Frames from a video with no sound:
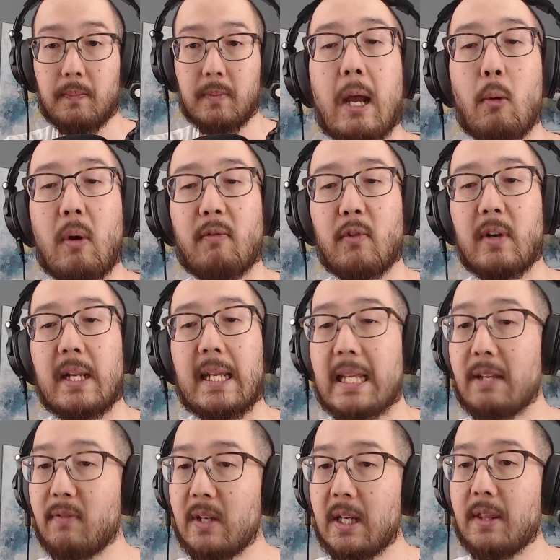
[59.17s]
However,
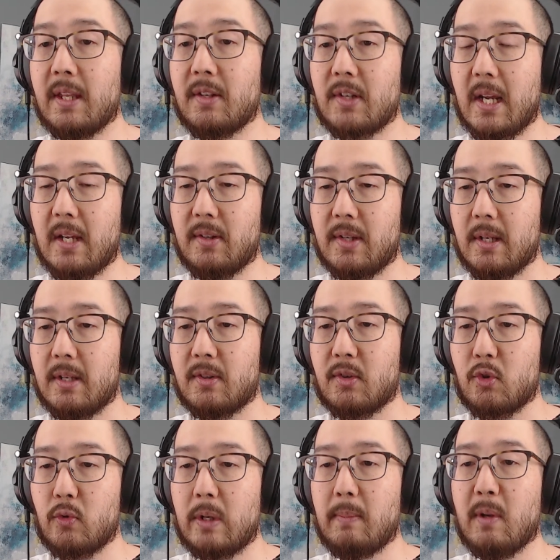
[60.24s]
even in these cases,
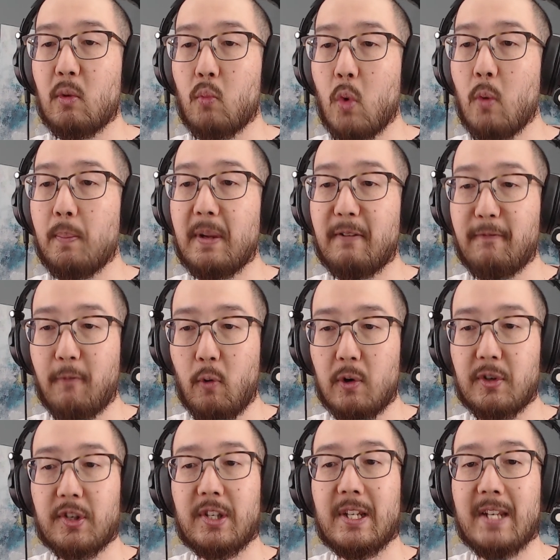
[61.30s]
treatment won't be
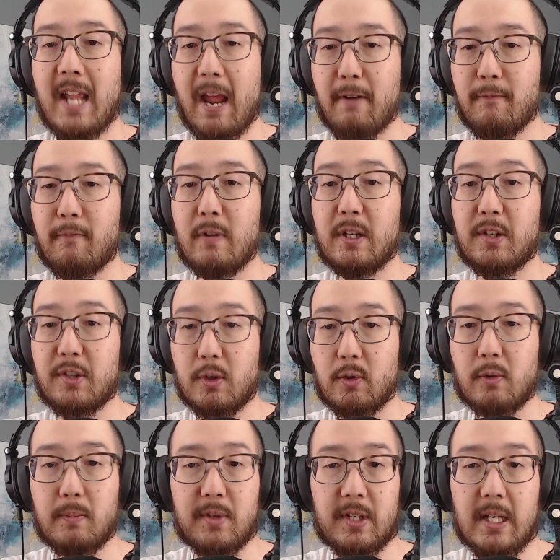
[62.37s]
forced in every
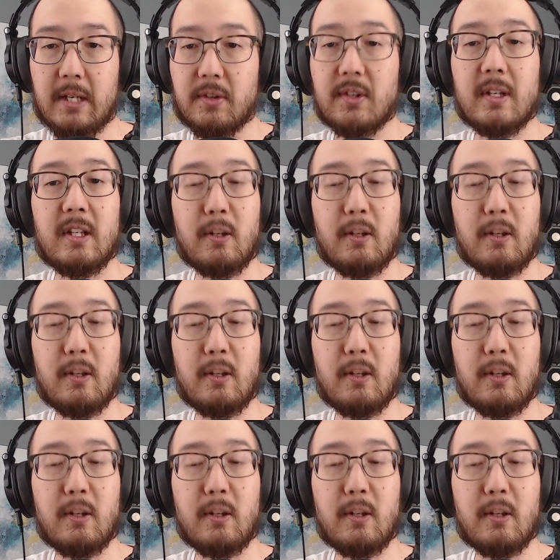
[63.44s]
circumstance. It